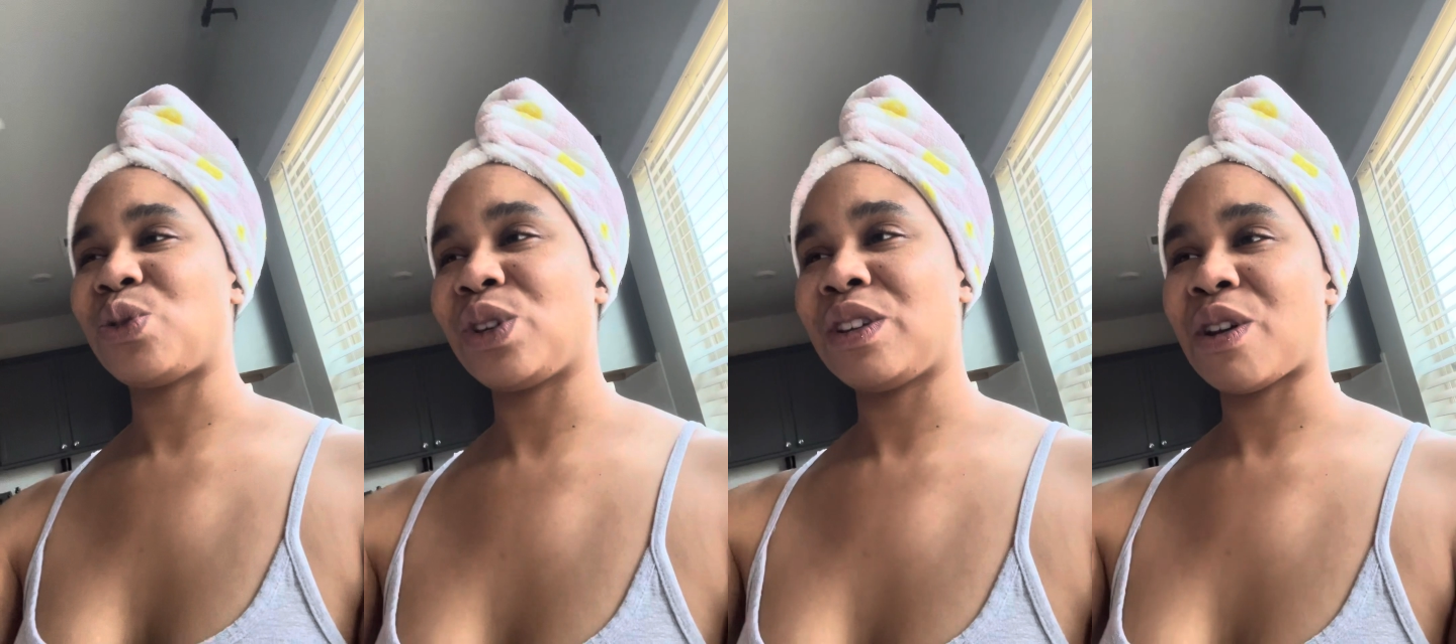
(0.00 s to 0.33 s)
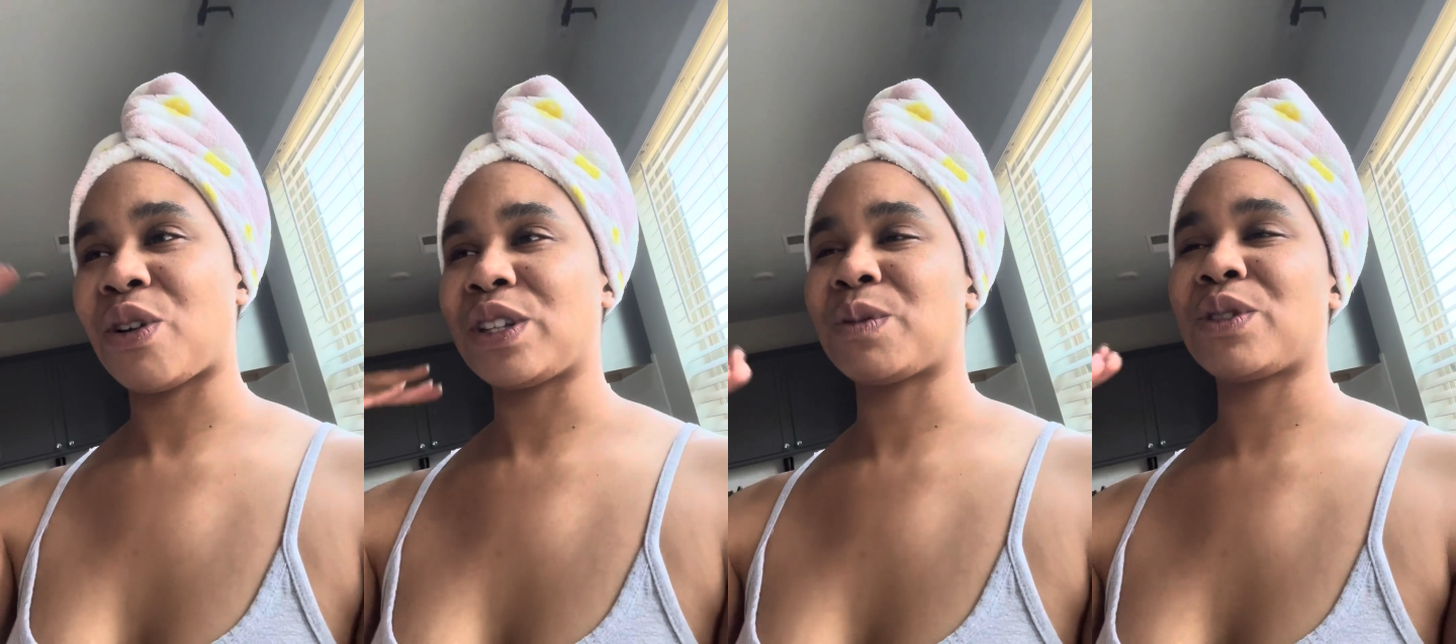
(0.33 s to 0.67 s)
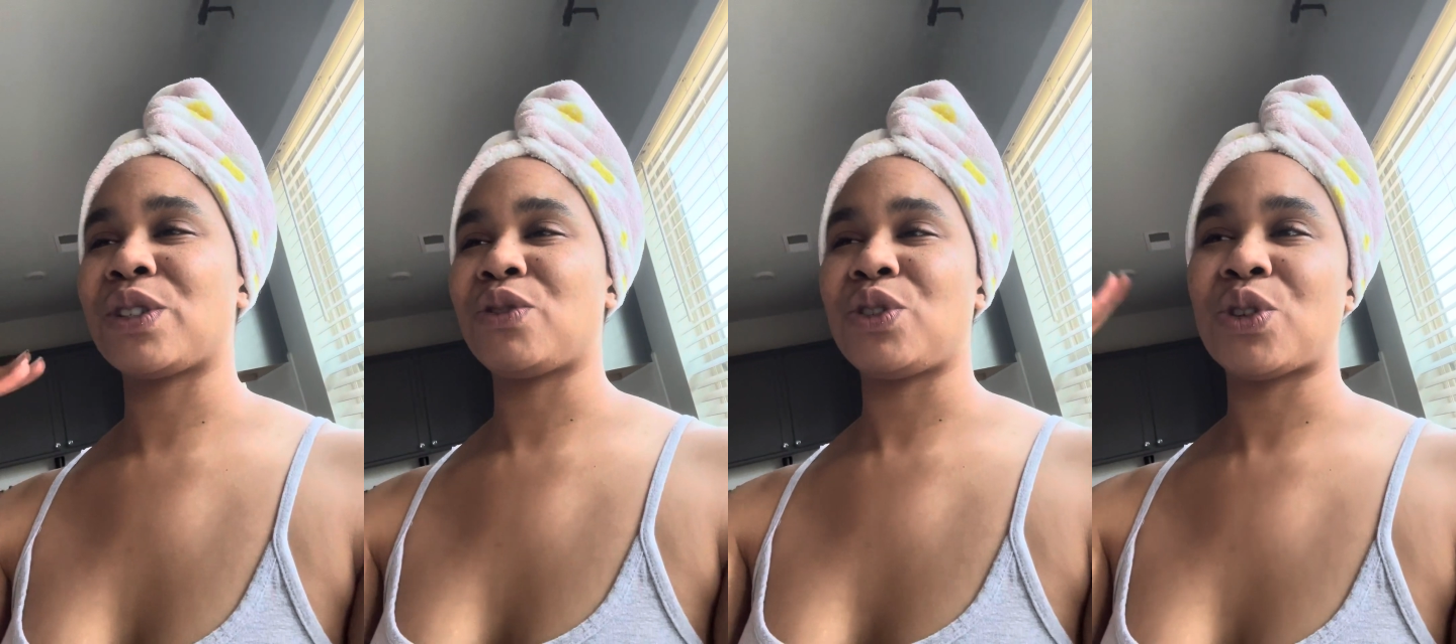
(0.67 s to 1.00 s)
you know,
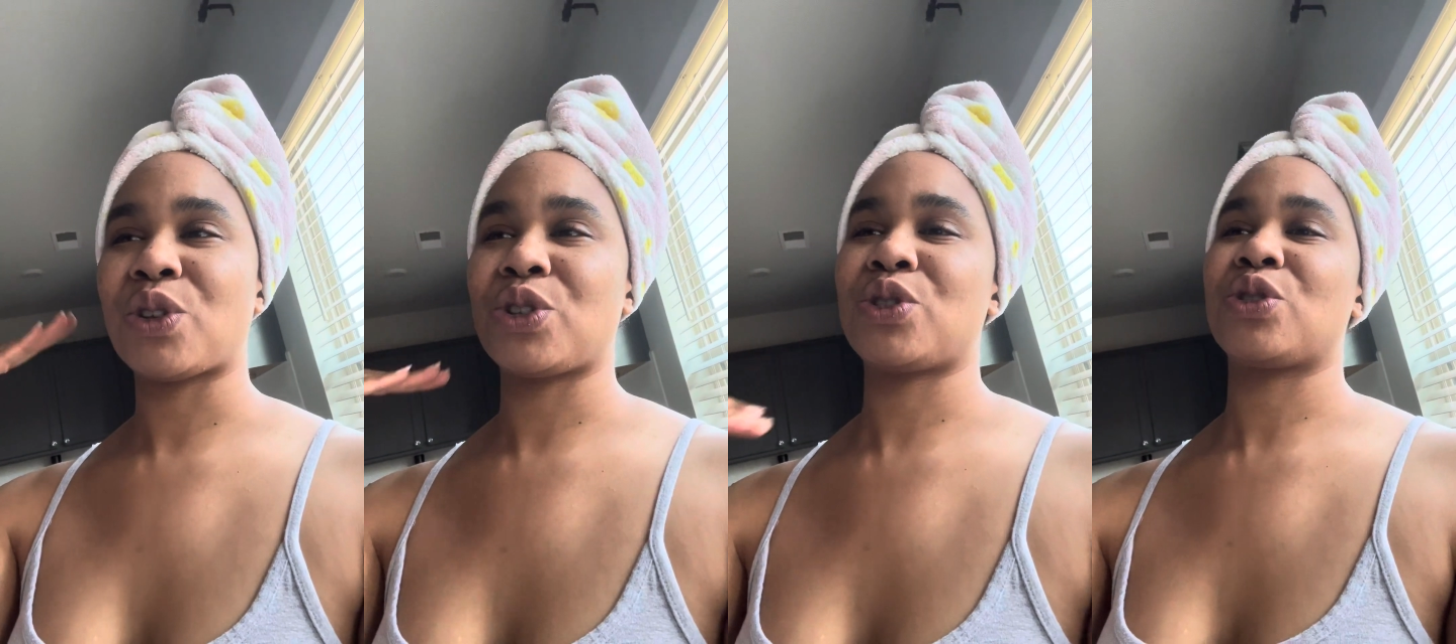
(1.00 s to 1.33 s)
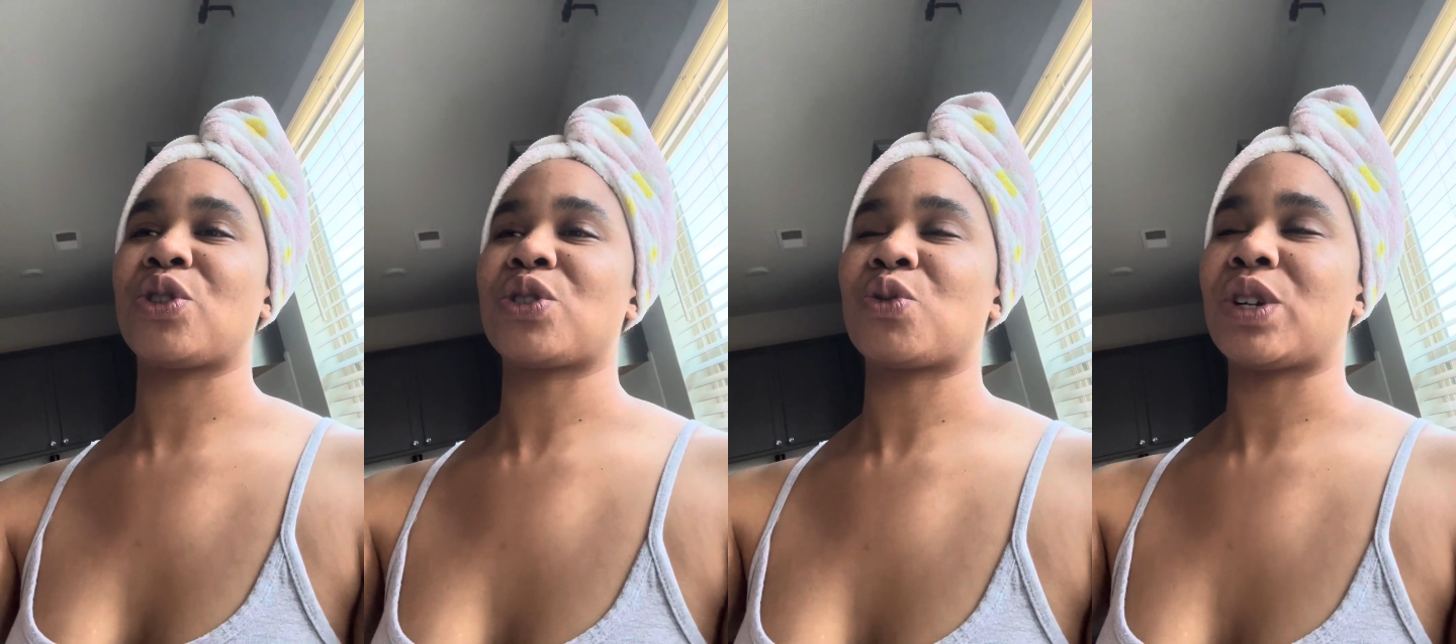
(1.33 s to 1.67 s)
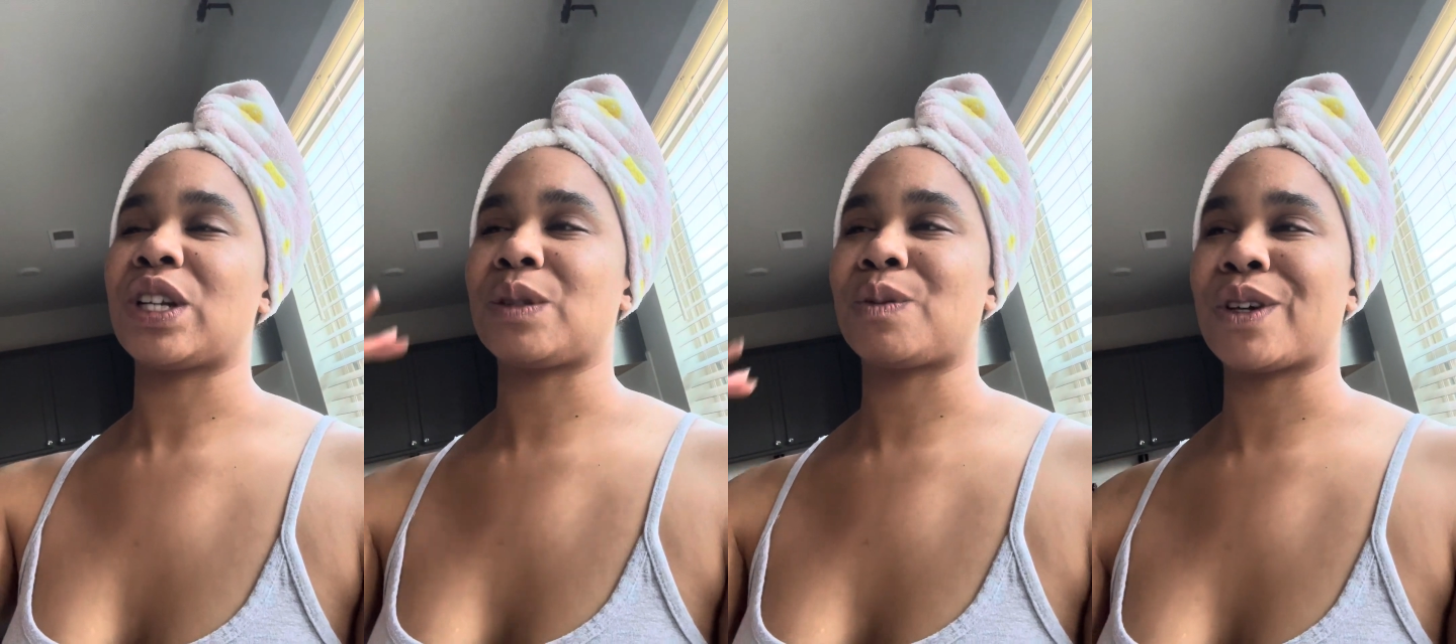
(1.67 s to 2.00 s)
especially if you know that you're chosen one and
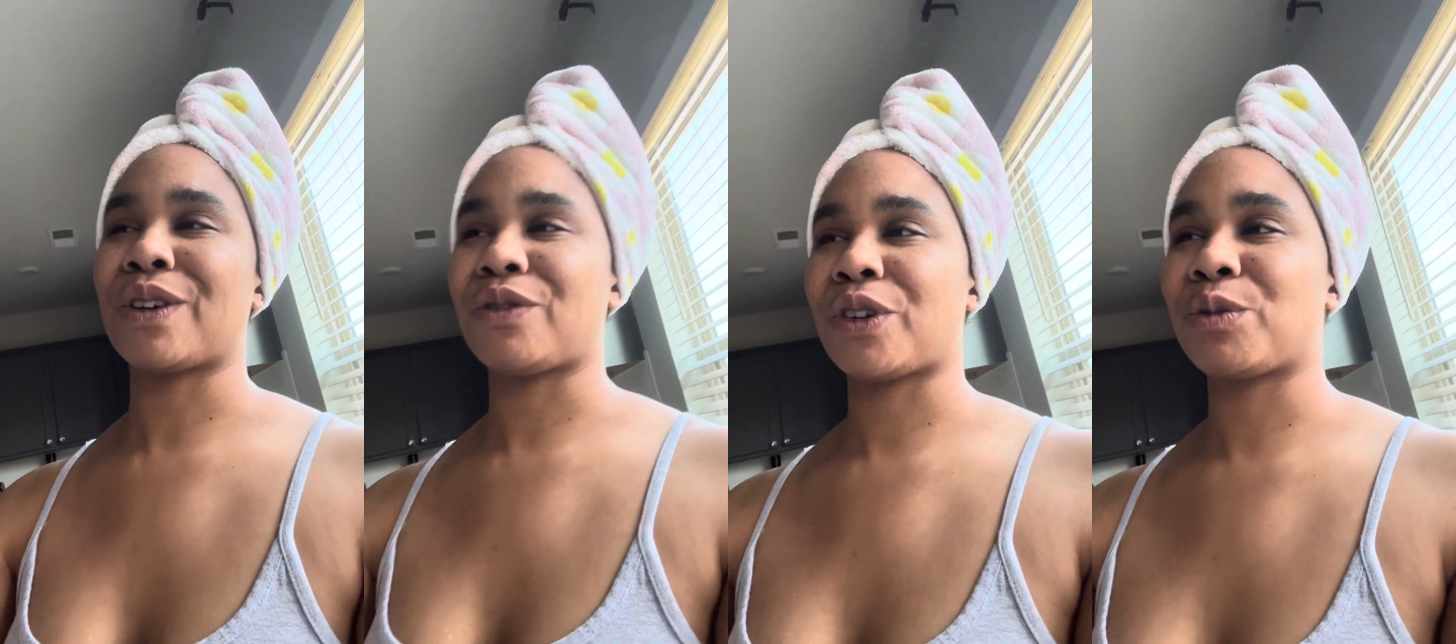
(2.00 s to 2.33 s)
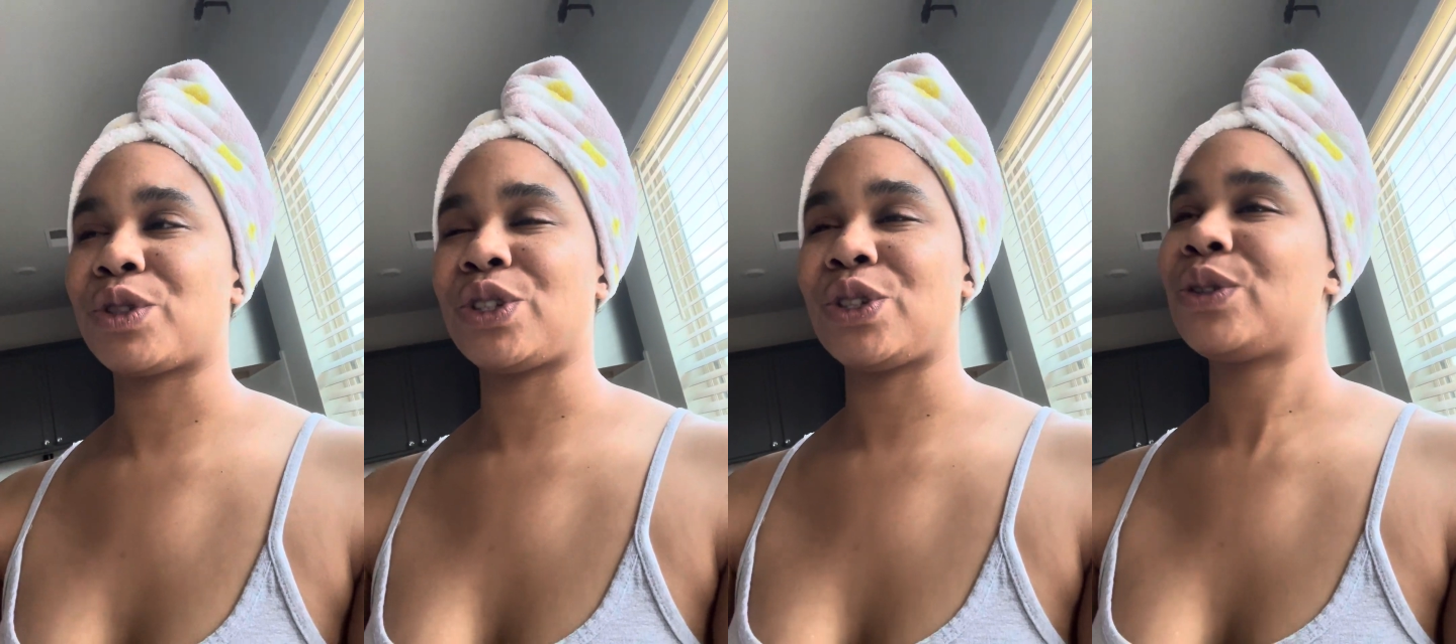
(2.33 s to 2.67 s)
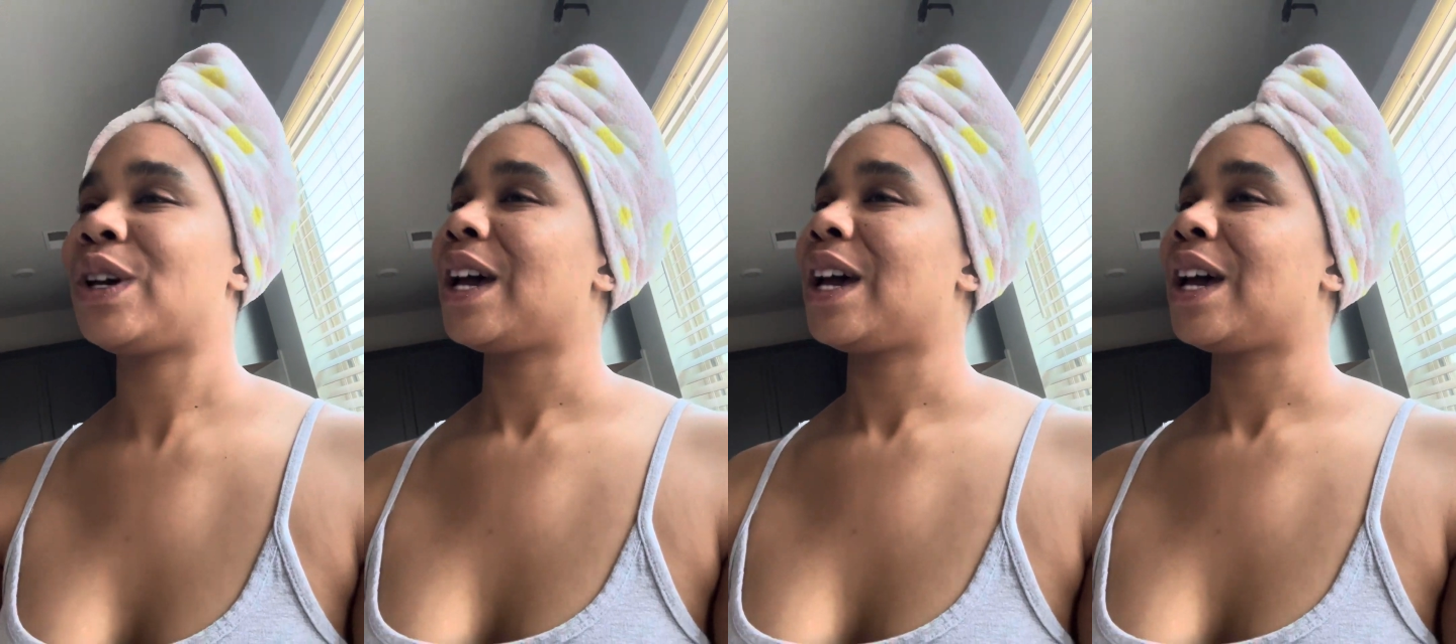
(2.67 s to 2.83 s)
it's been confirmed to you,